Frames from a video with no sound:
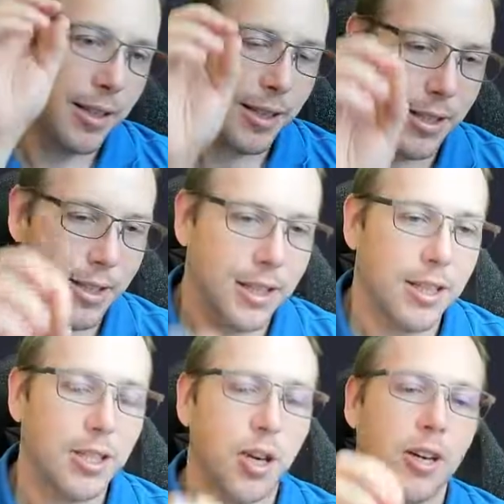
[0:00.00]
get
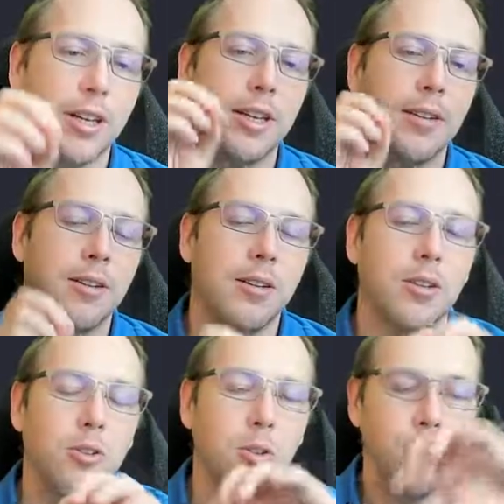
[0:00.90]
the target,
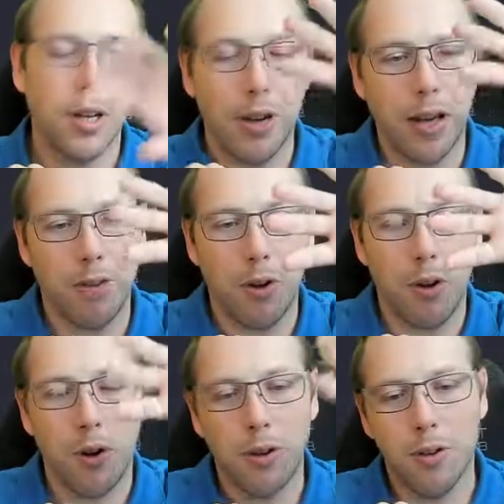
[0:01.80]
look, have
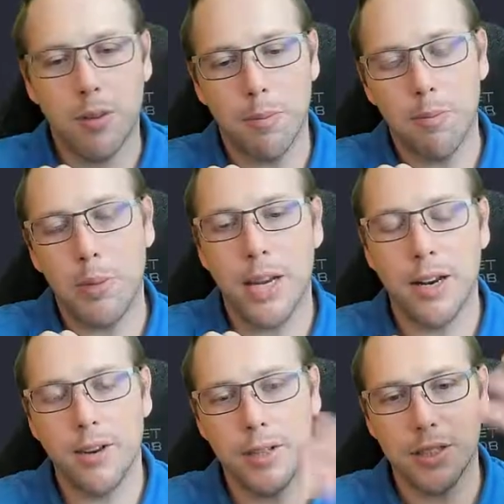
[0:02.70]
all of the
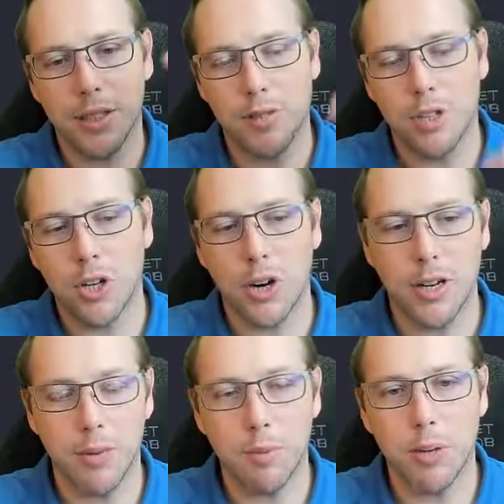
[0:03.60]
parents of the
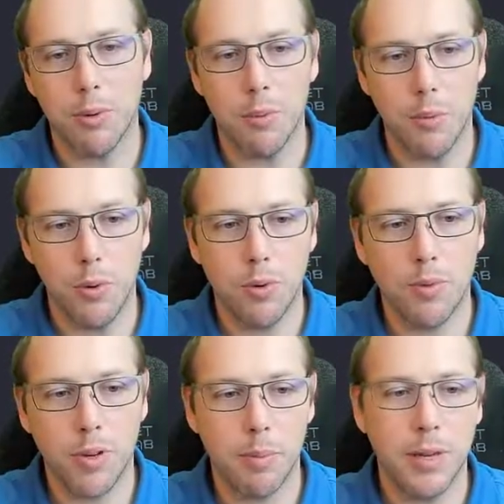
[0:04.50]
target been removed
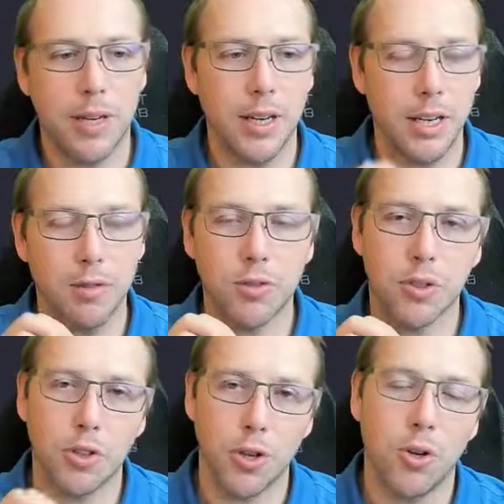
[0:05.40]
from it? If
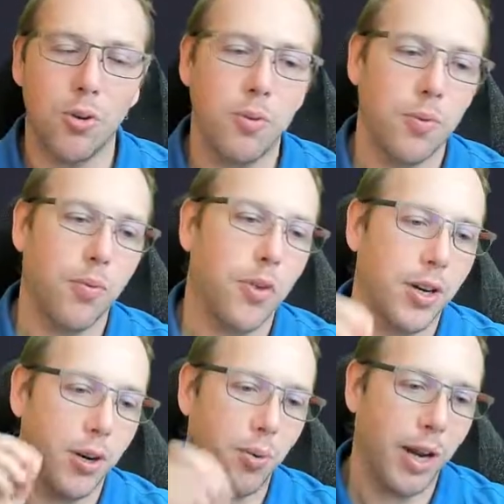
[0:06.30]
so, then
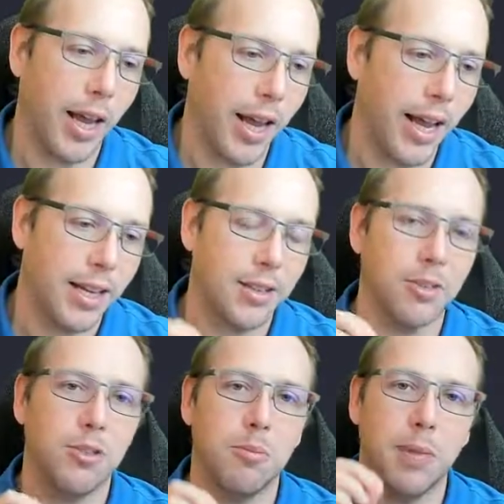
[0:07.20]
I want to add it
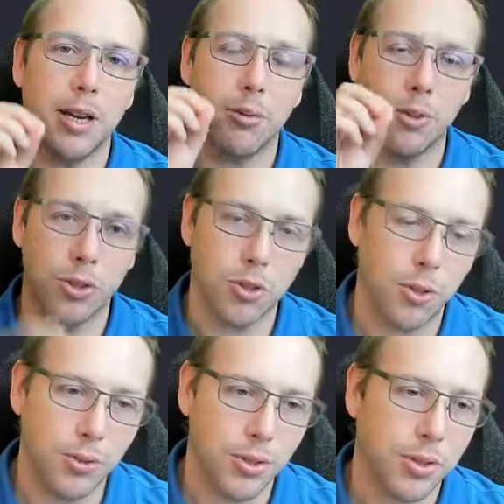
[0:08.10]
to my
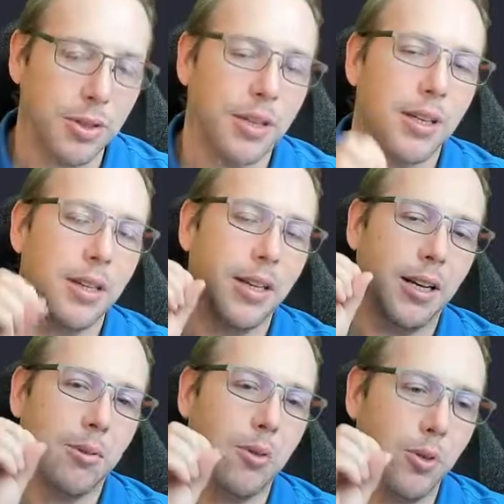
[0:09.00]
results that
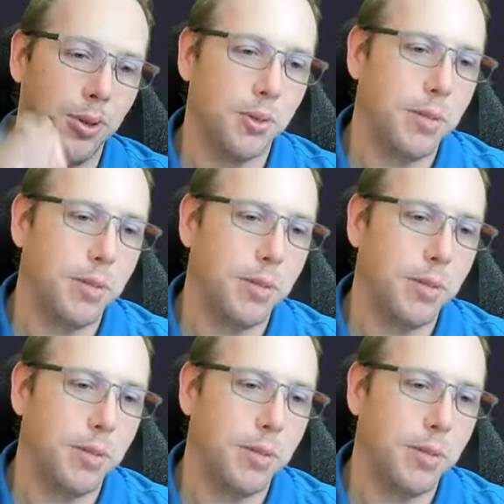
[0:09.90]
I'm going to be